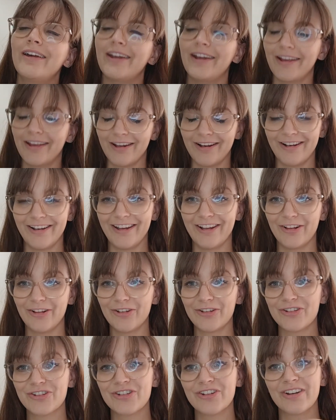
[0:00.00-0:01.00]
And again, in
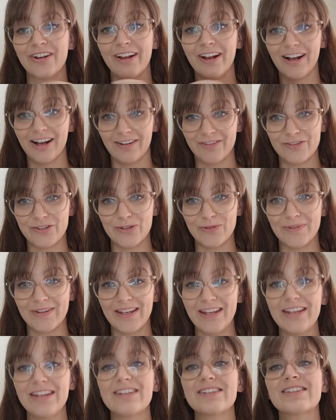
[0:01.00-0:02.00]
English, after you
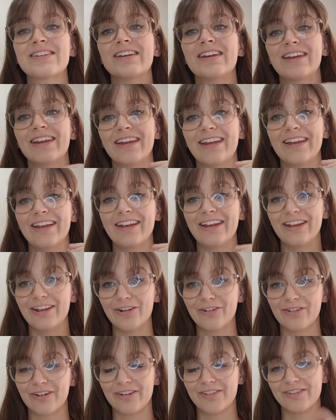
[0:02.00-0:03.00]
eat, it
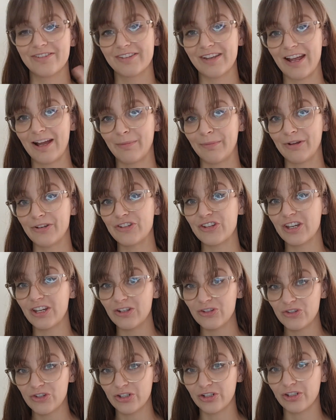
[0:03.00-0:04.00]
increases how much
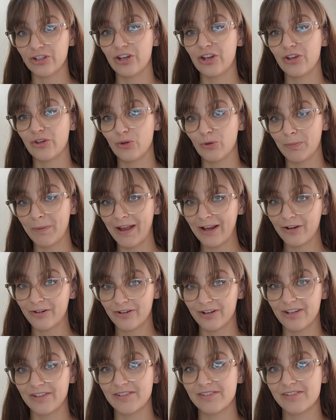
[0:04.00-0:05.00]
insulin your
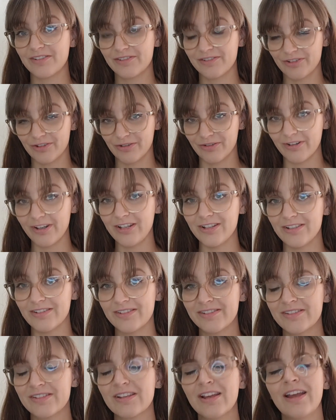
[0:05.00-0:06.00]
pancreas
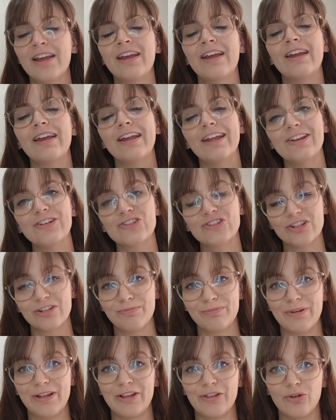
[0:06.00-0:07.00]
secretes.
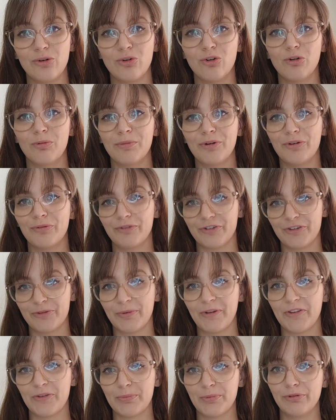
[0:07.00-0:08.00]
Insulin being the hormone
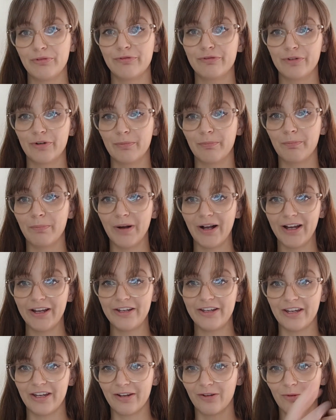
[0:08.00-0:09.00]
responsible for
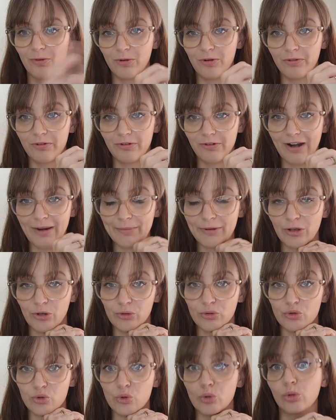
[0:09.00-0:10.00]
binding or grabbing
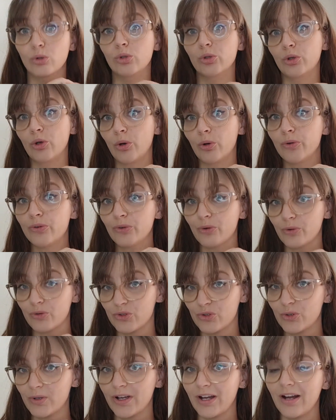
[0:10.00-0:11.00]
onto glucose or
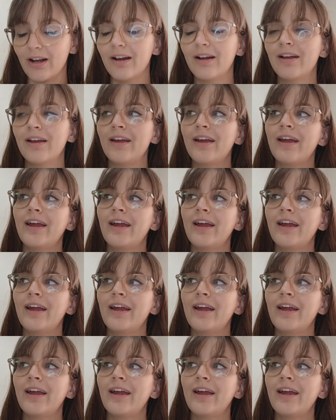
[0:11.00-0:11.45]
sugar